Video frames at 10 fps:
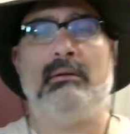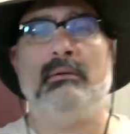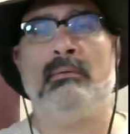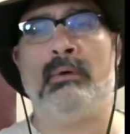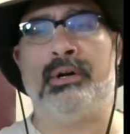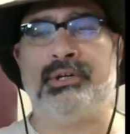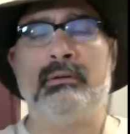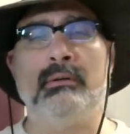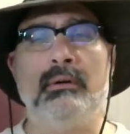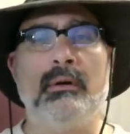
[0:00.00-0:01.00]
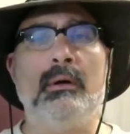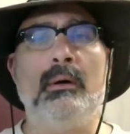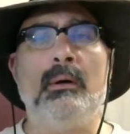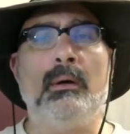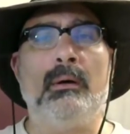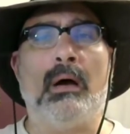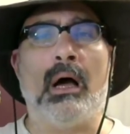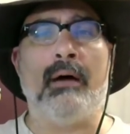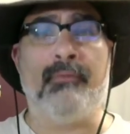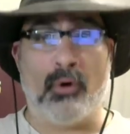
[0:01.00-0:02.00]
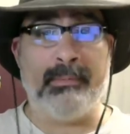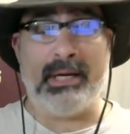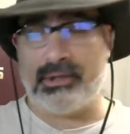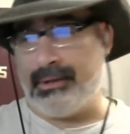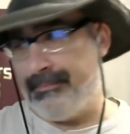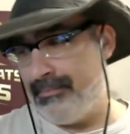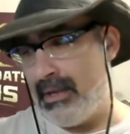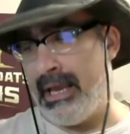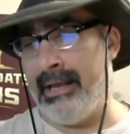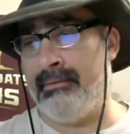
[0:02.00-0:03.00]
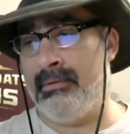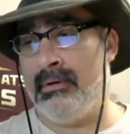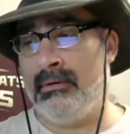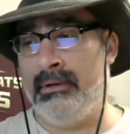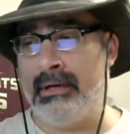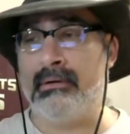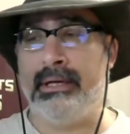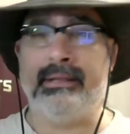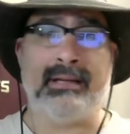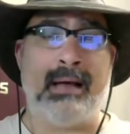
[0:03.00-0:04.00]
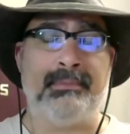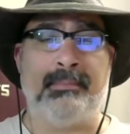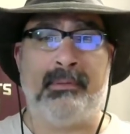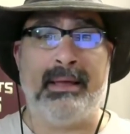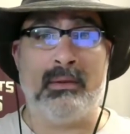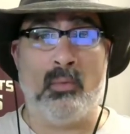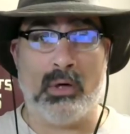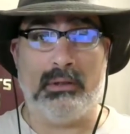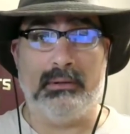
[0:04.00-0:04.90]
Russian foreign minister, and literally the top diplomat in the world,